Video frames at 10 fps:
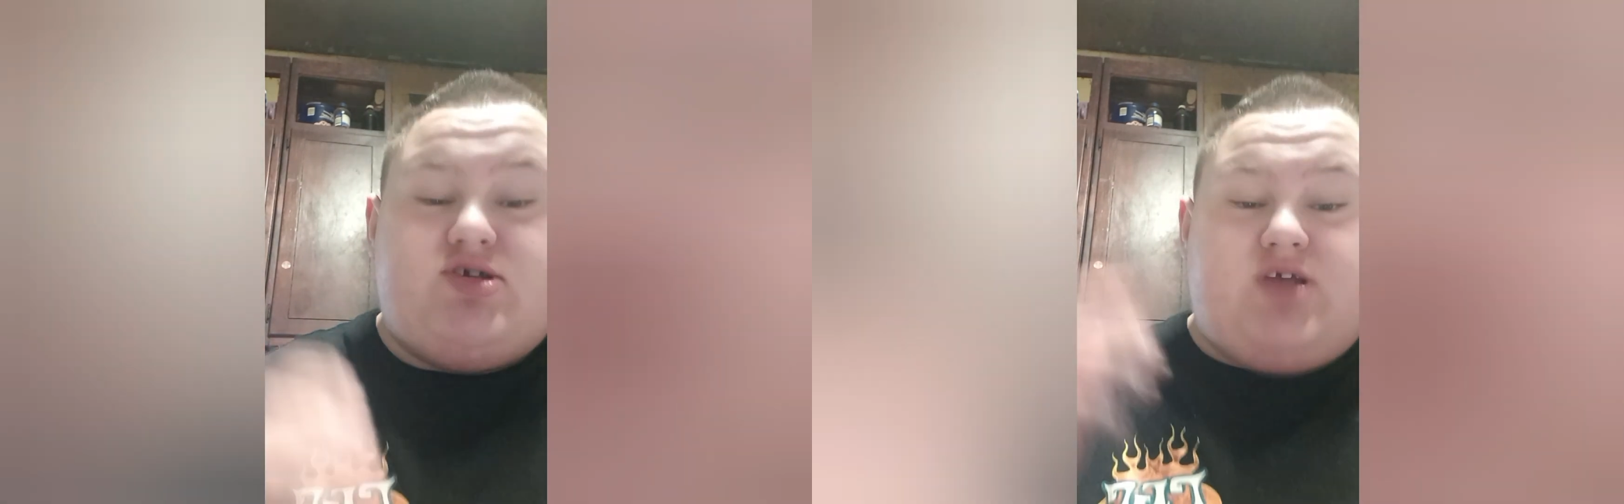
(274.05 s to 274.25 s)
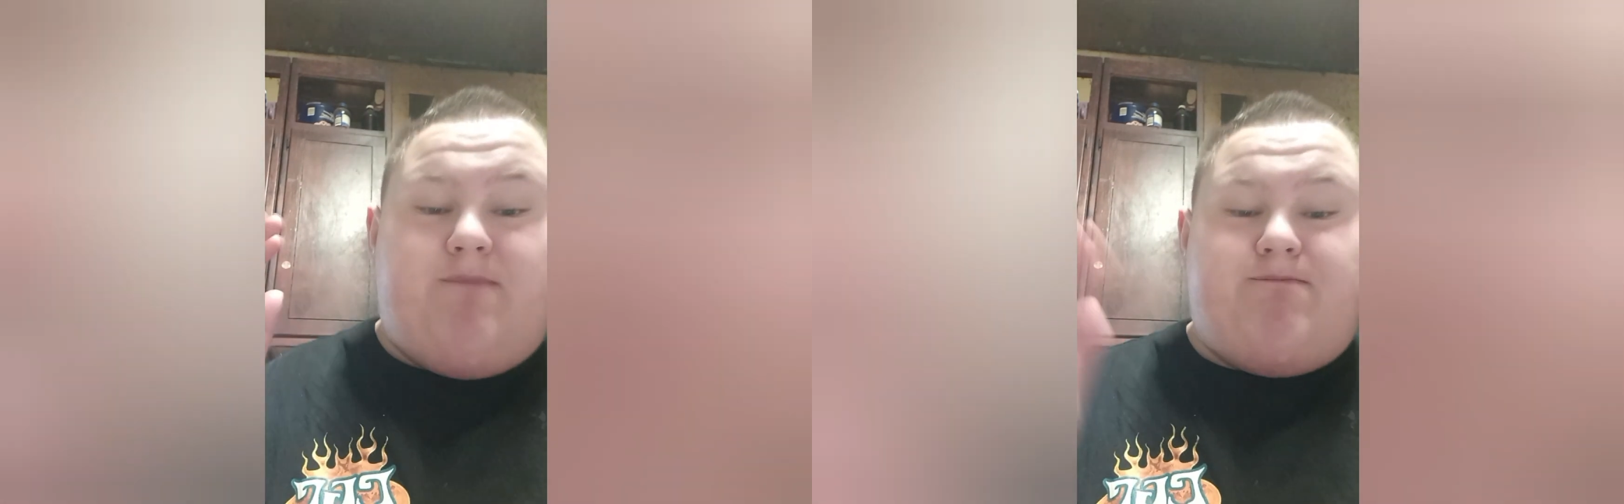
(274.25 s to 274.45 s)

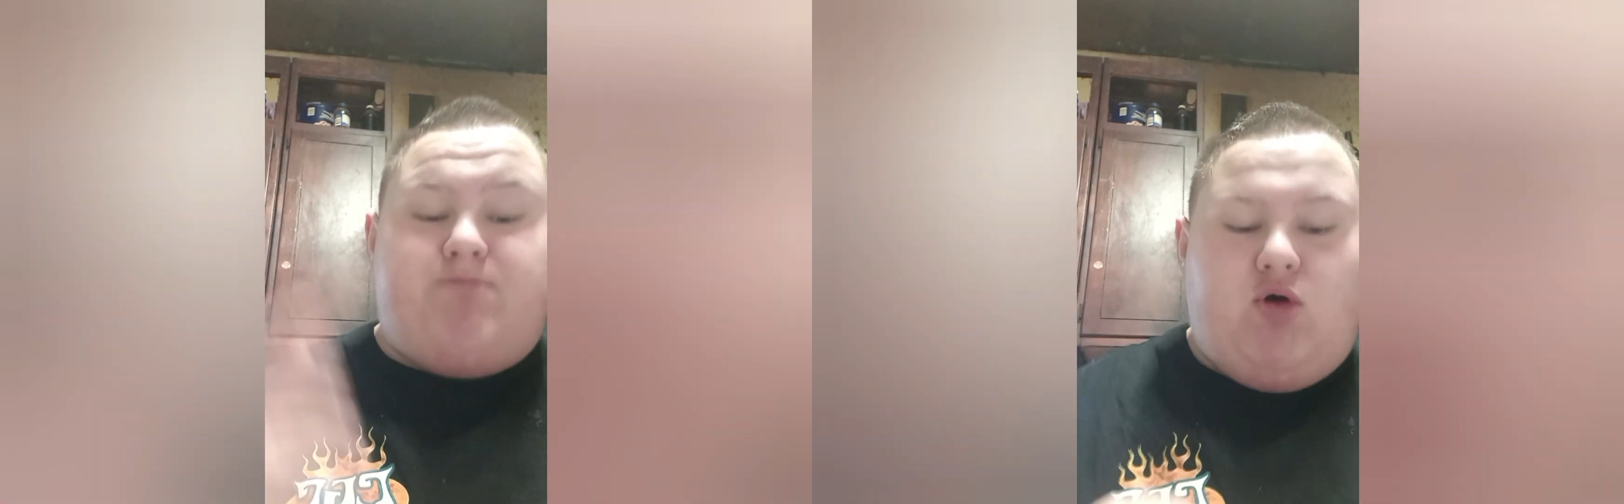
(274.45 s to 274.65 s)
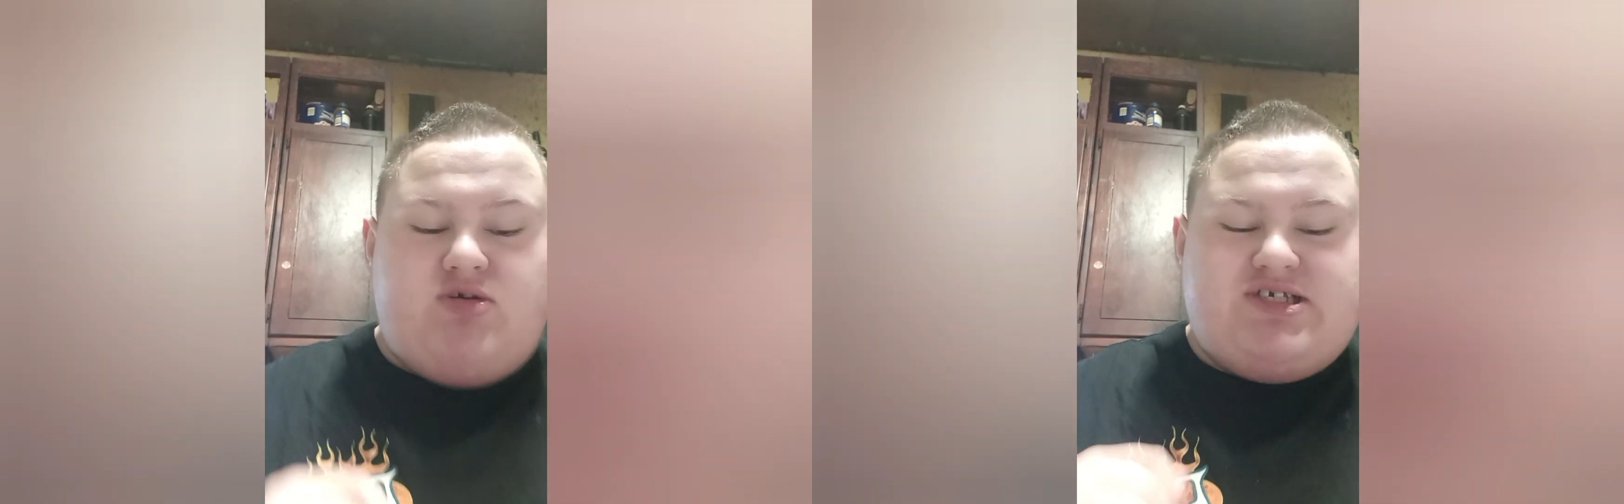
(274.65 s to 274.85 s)
on
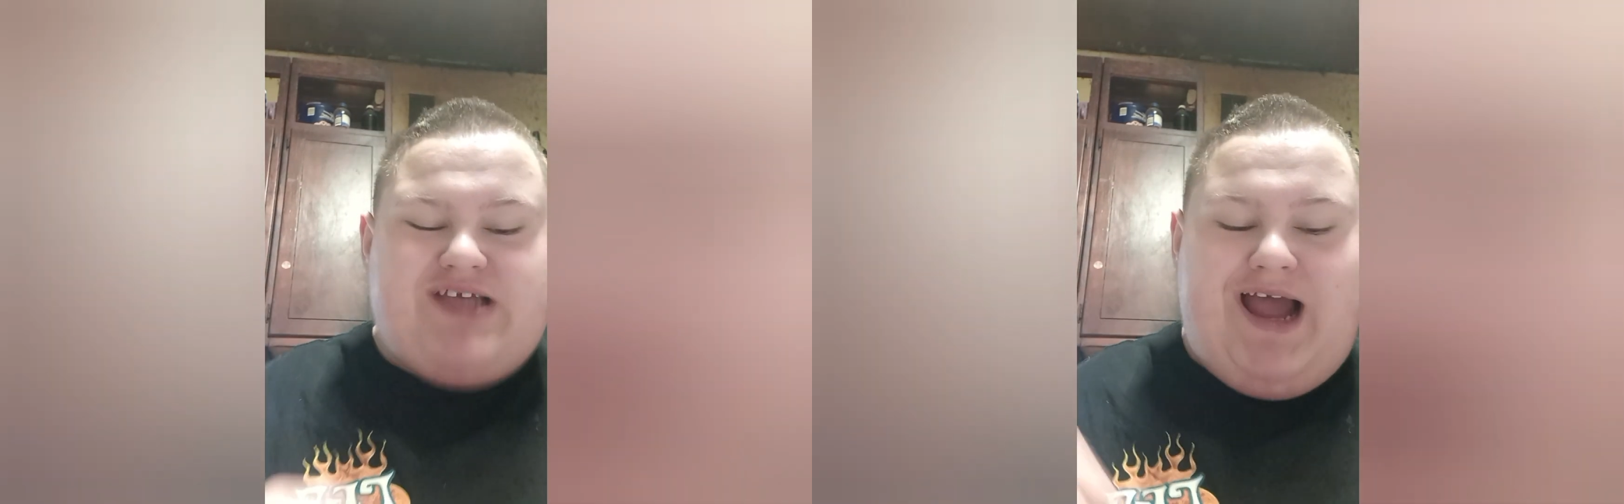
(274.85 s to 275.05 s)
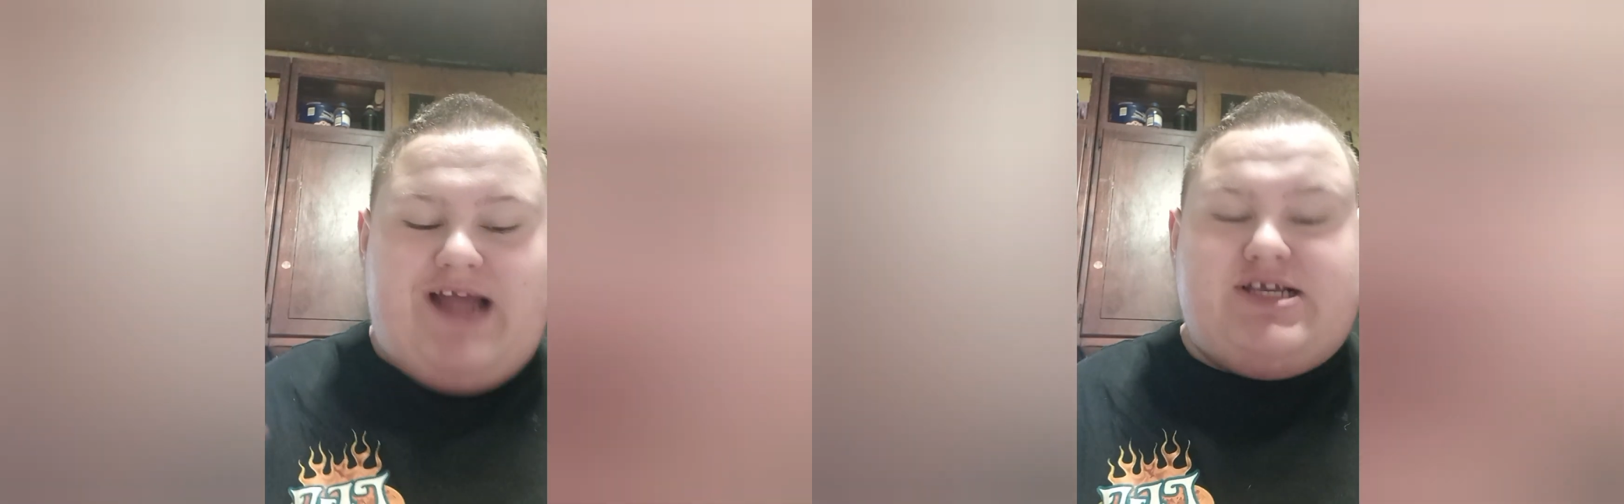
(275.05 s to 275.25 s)
both
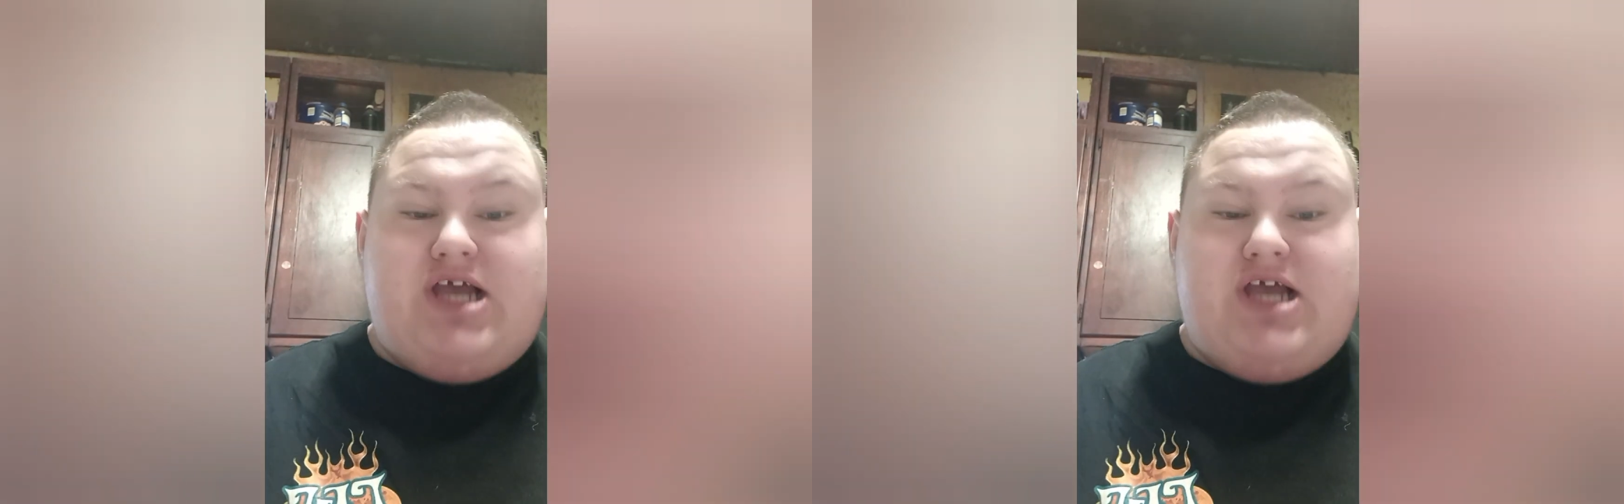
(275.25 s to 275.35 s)
sides,